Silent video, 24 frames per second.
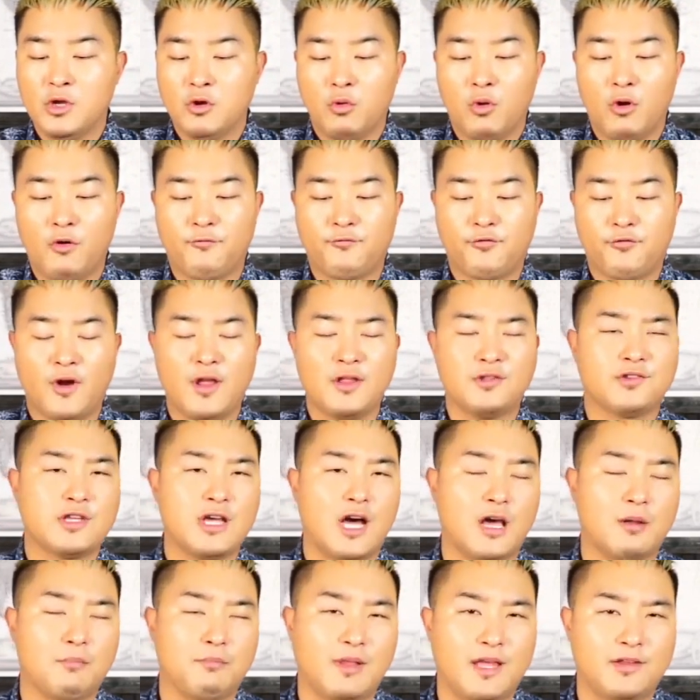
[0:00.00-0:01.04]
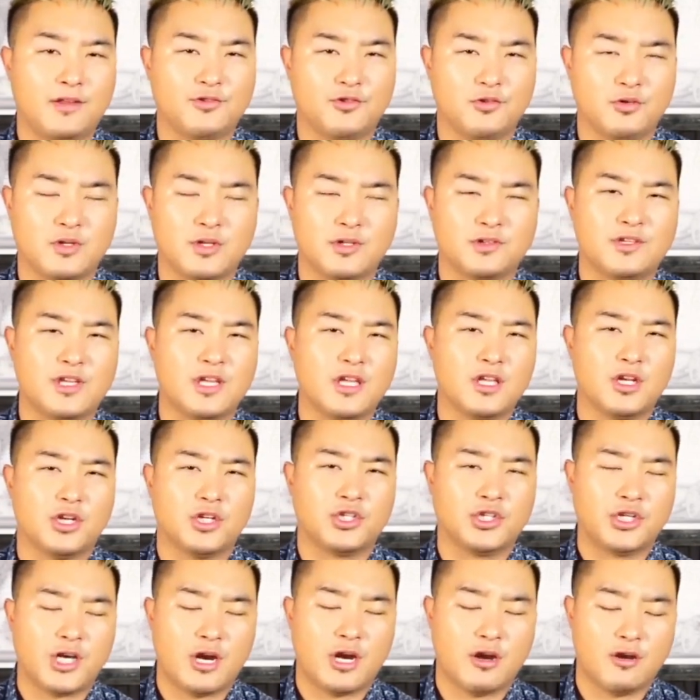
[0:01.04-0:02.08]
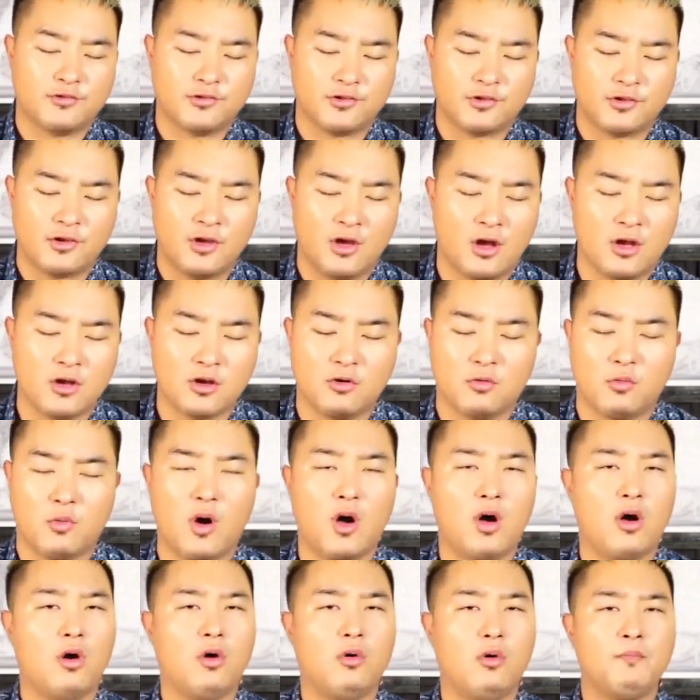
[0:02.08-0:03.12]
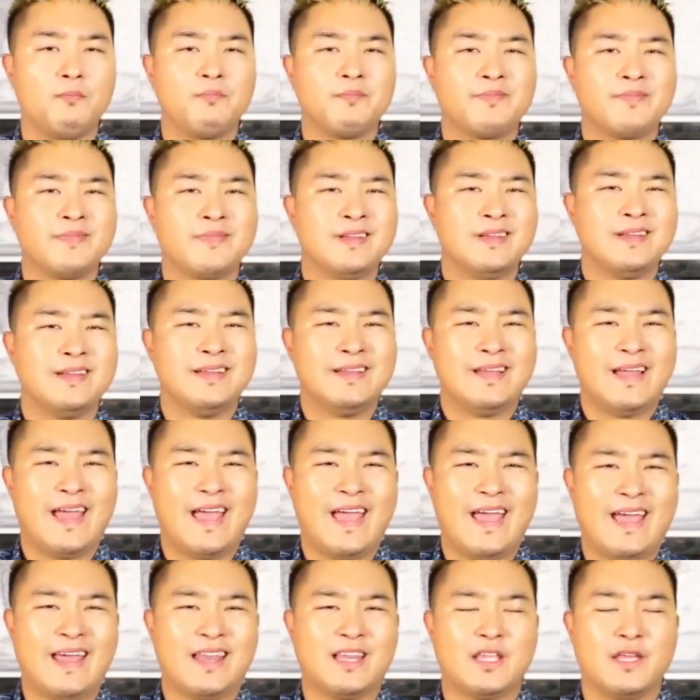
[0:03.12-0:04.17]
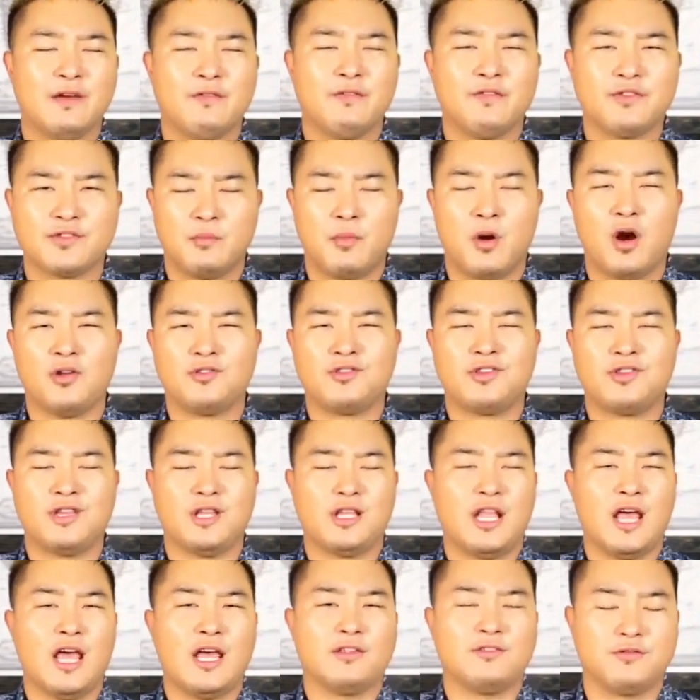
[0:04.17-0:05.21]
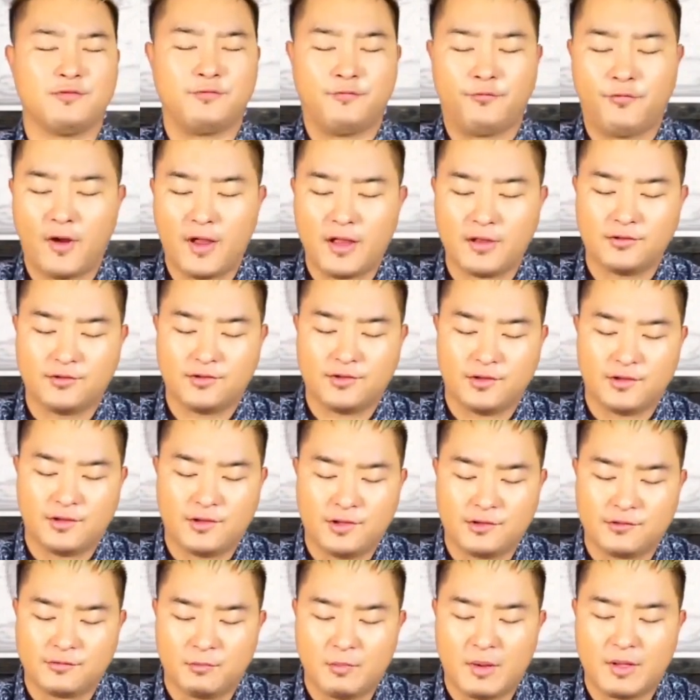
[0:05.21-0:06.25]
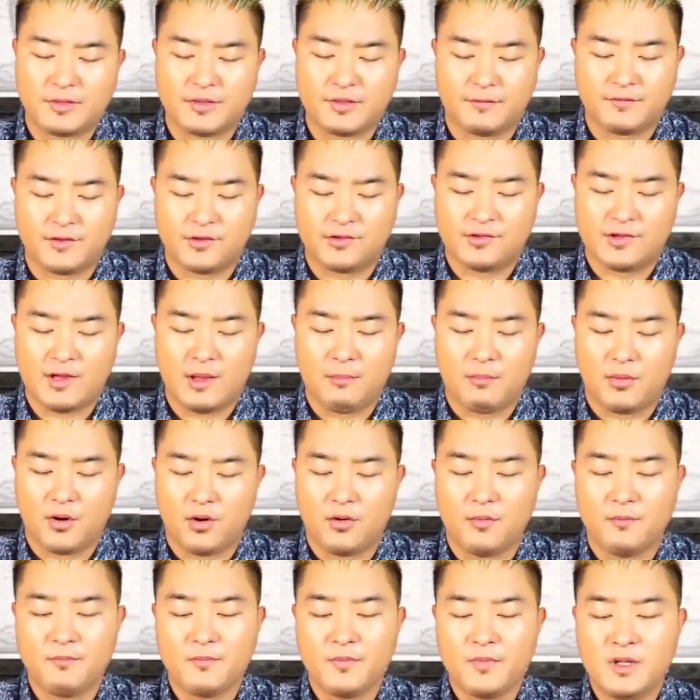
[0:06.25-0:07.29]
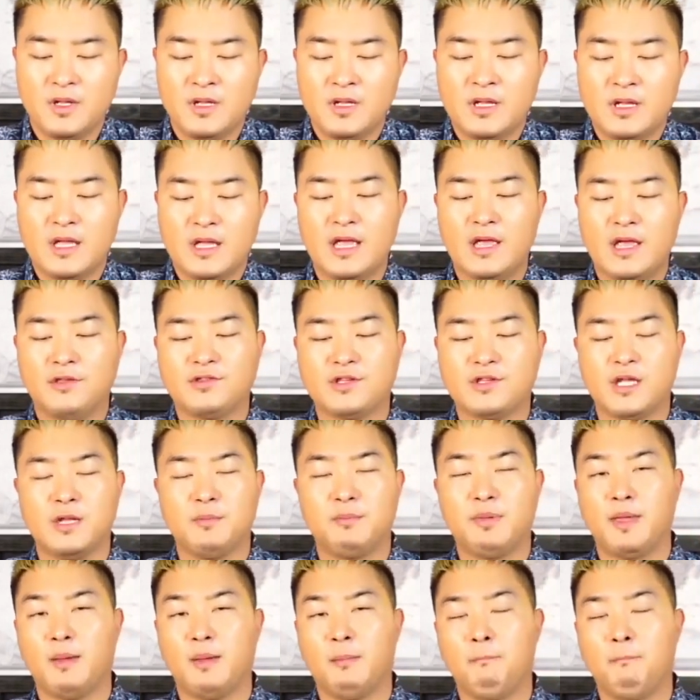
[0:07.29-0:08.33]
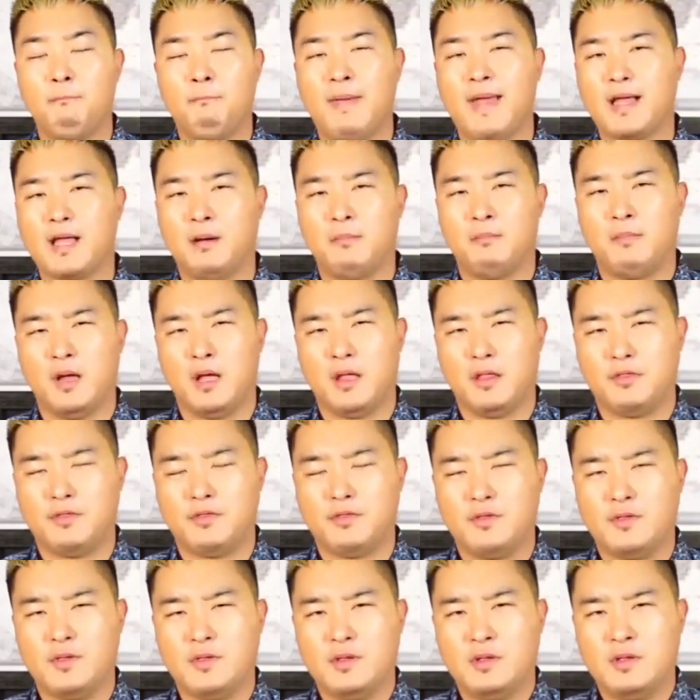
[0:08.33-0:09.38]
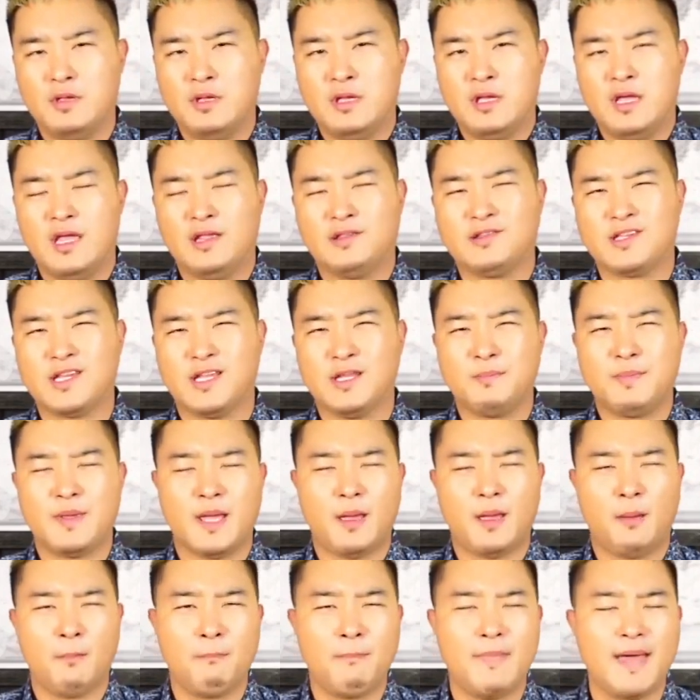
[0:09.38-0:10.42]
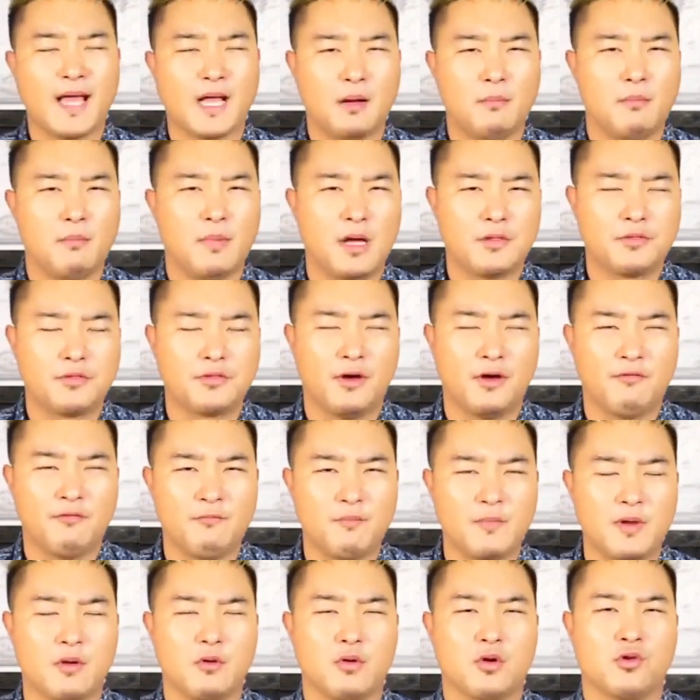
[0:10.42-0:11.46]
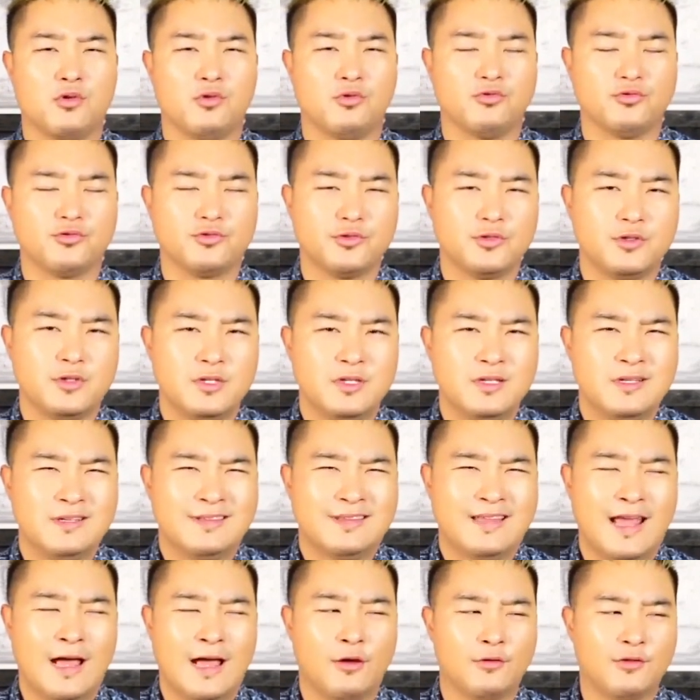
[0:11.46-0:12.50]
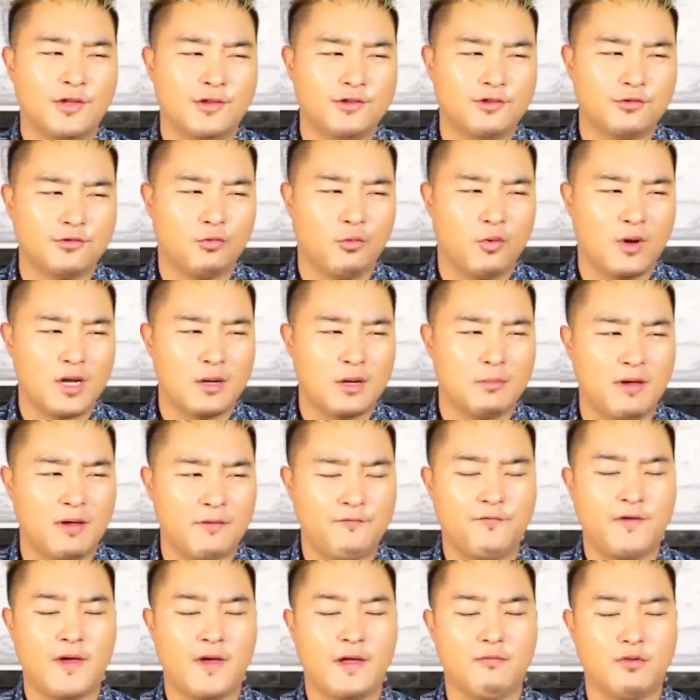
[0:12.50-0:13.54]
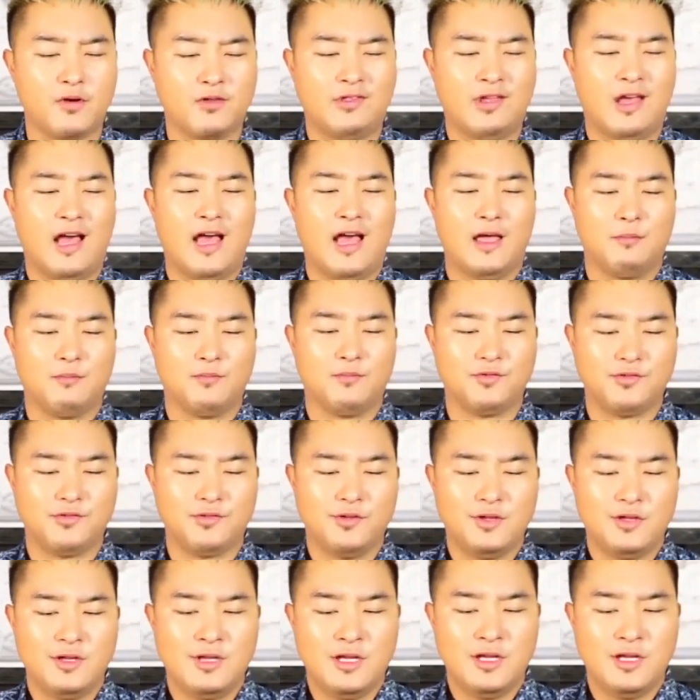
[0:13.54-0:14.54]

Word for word: Well, friends, God bless you. Continue to share this on your wall and give us some hearts and likes. Friends, this month of December is going to be a mega month. It's going to be a mega month of miracles. Now, this is one of my favorite times,